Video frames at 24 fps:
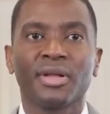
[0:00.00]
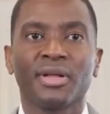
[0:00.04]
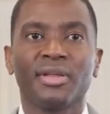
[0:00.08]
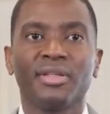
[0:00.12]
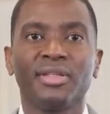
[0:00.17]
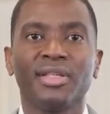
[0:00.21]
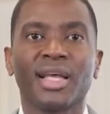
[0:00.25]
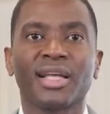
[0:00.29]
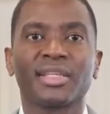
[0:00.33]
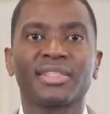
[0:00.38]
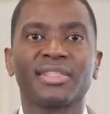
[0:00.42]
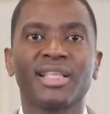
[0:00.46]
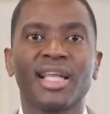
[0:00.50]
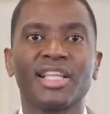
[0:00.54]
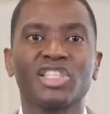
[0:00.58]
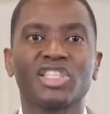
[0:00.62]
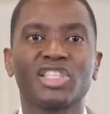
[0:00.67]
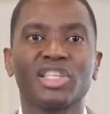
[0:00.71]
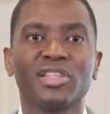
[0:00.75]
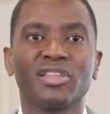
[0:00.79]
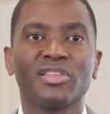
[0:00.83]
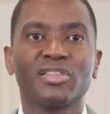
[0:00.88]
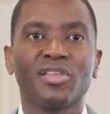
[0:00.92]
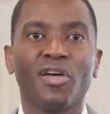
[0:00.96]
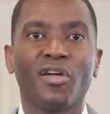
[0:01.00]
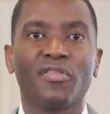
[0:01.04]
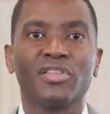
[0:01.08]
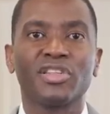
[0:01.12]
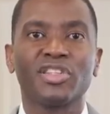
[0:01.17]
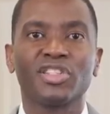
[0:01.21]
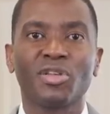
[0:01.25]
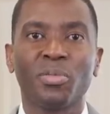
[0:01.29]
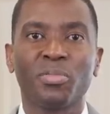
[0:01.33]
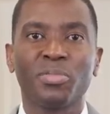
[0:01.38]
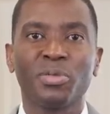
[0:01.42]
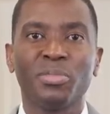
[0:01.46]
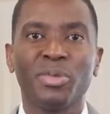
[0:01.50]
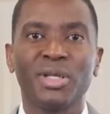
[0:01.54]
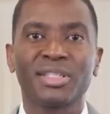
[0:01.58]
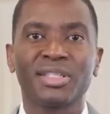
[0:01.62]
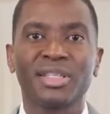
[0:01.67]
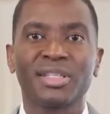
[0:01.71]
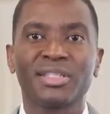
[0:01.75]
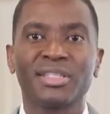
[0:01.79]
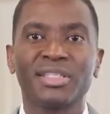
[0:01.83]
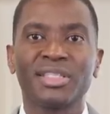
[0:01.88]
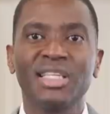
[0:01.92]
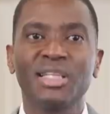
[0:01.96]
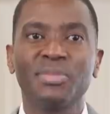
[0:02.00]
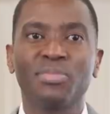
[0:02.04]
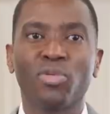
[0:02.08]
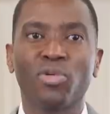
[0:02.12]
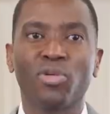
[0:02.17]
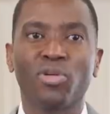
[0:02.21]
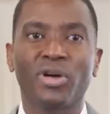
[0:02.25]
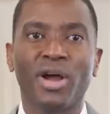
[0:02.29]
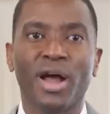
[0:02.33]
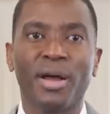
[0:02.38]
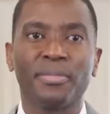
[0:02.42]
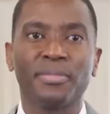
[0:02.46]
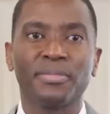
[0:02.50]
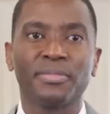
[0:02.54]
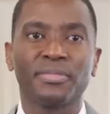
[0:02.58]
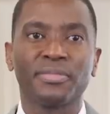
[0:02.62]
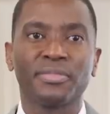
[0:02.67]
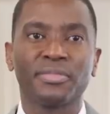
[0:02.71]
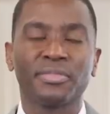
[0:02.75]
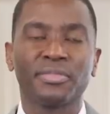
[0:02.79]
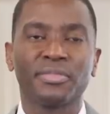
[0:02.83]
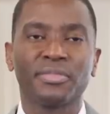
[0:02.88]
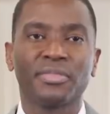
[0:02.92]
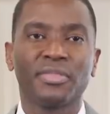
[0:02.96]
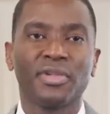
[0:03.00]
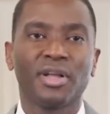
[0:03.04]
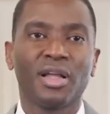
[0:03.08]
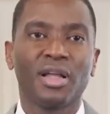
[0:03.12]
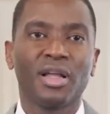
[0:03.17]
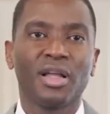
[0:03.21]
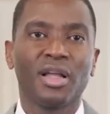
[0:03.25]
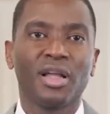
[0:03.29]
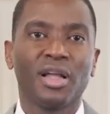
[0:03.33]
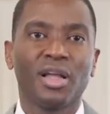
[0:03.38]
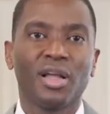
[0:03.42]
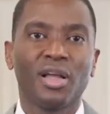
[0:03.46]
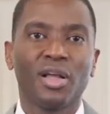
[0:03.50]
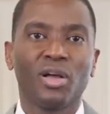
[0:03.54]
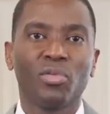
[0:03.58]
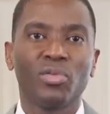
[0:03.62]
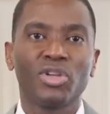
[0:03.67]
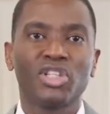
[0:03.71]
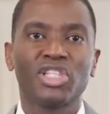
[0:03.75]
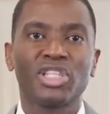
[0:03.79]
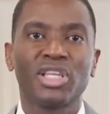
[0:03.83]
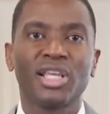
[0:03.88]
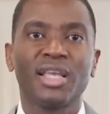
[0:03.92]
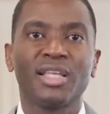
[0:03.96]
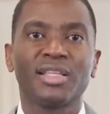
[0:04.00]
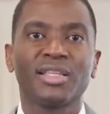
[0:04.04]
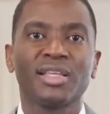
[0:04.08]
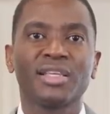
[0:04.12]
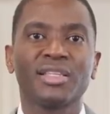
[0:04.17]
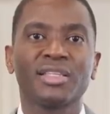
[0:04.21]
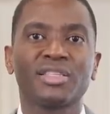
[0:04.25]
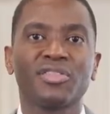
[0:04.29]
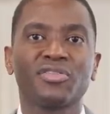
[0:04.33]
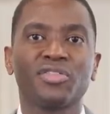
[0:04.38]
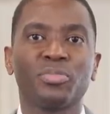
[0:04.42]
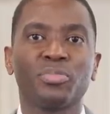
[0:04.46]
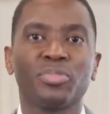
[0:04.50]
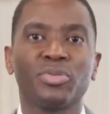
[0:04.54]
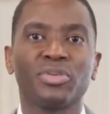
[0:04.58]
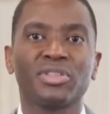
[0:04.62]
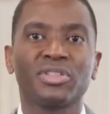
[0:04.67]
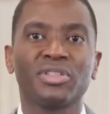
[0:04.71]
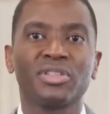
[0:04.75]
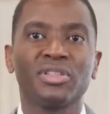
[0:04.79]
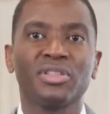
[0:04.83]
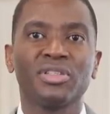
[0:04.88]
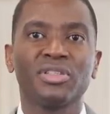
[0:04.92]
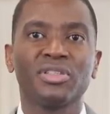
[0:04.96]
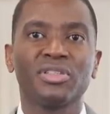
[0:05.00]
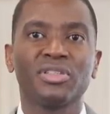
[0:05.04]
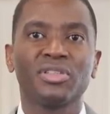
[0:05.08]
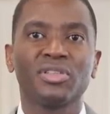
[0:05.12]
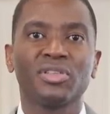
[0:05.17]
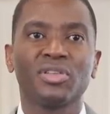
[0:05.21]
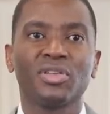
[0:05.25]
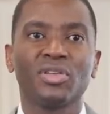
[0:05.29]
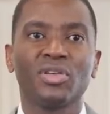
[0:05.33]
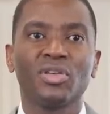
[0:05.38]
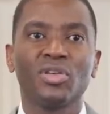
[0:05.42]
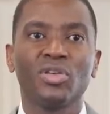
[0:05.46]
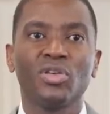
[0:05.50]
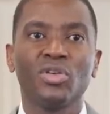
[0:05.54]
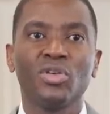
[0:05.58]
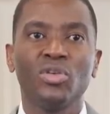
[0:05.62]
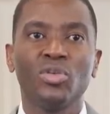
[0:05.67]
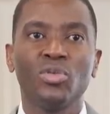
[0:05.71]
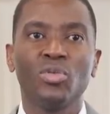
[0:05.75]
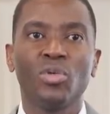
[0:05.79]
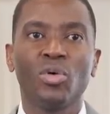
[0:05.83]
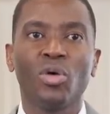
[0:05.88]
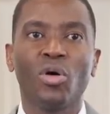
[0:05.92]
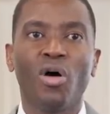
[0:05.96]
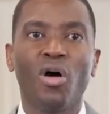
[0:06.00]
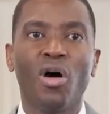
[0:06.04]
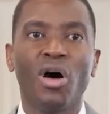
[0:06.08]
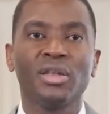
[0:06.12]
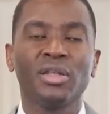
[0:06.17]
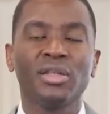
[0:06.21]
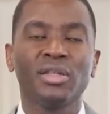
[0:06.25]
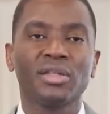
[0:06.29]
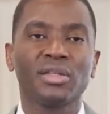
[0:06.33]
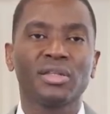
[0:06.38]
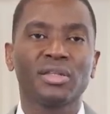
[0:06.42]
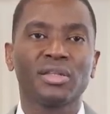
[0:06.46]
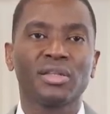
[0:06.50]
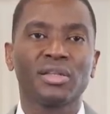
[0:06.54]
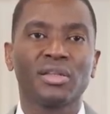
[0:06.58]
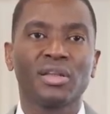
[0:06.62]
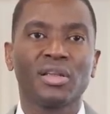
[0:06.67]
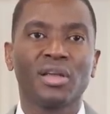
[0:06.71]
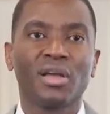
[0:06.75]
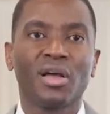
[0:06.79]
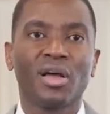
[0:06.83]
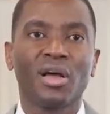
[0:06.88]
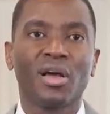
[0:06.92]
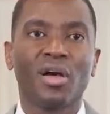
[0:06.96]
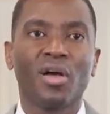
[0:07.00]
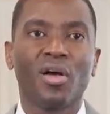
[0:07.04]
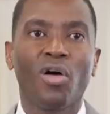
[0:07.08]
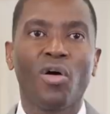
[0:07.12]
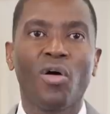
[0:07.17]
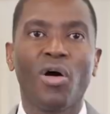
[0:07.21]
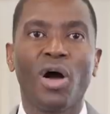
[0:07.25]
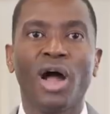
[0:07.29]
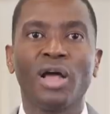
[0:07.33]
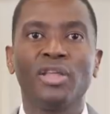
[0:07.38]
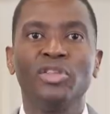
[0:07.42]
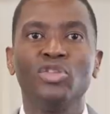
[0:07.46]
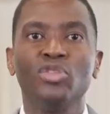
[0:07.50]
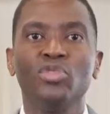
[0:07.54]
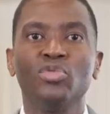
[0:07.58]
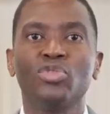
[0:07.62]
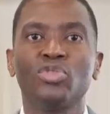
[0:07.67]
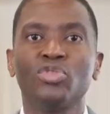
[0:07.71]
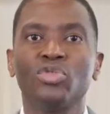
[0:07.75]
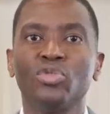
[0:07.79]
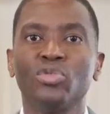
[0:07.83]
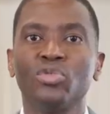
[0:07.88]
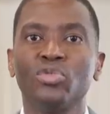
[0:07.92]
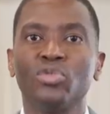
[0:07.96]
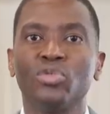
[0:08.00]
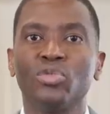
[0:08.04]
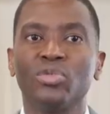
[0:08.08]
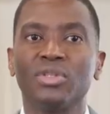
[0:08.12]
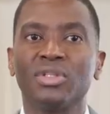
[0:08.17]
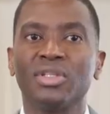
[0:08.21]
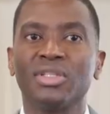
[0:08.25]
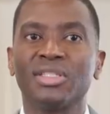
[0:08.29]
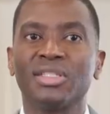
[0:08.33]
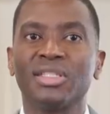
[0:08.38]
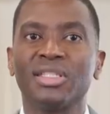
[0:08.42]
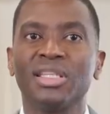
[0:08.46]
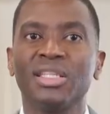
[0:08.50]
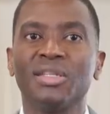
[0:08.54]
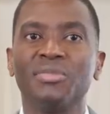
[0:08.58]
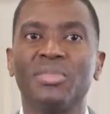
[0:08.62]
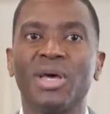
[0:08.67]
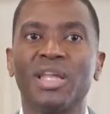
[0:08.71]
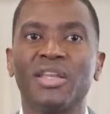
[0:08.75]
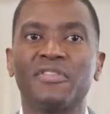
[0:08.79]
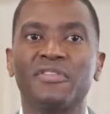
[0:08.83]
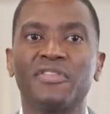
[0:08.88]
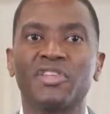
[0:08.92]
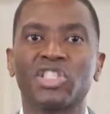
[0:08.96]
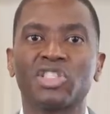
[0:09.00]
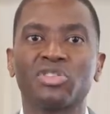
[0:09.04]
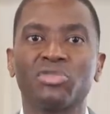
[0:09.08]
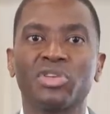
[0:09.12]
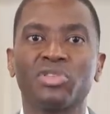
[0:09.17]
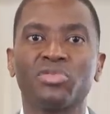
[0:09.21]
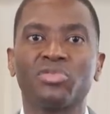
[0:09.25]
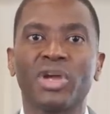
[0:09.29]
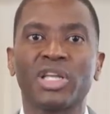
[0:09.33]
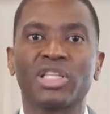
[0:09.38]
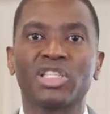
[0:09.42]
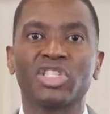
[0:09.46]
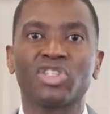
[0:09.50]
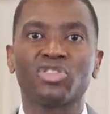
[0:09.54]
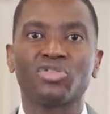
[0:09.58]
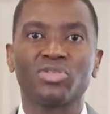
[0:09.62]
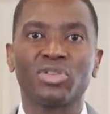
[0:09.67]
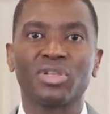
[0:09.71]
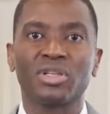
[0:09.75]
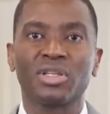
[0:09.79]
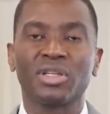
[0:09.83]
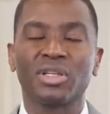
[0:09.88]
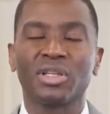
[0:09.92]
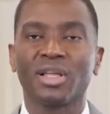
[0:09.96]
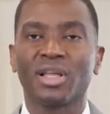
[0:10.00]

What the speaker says: The extension of the Supplemental Seed Program, which caters for persons who are on or are new to the seed beneficiary registry